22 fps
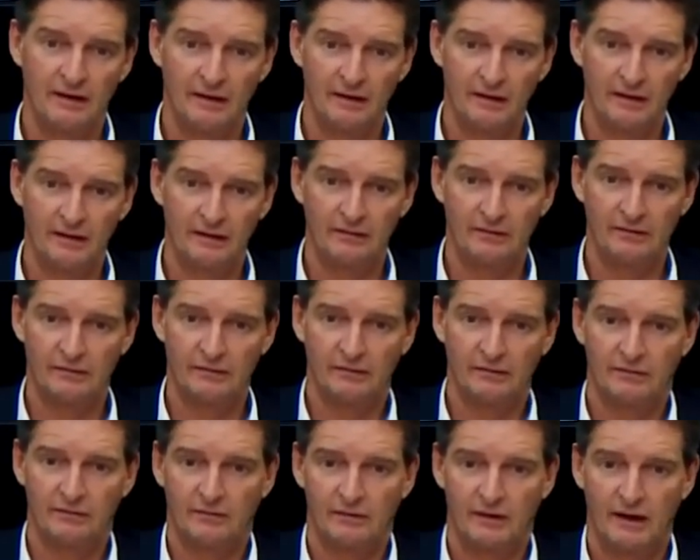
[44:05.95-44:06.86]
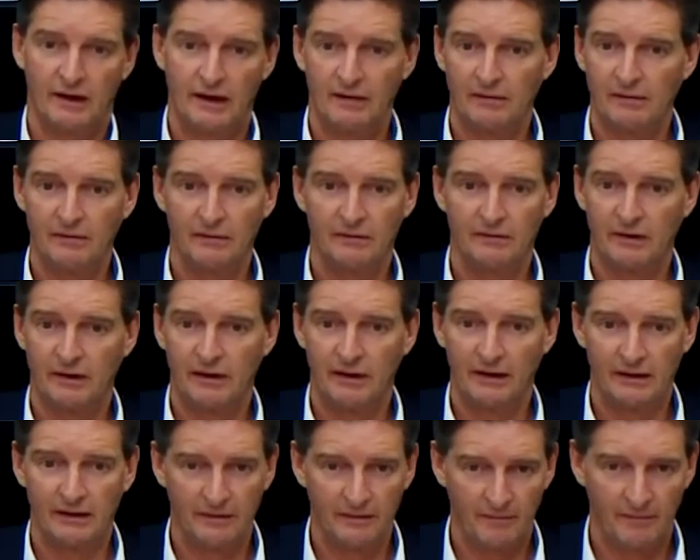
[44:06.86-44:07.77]
I would
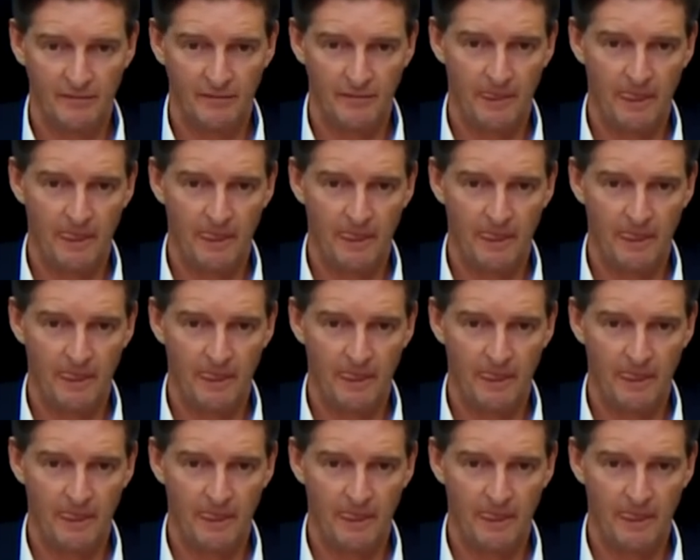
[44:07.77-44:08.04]
say,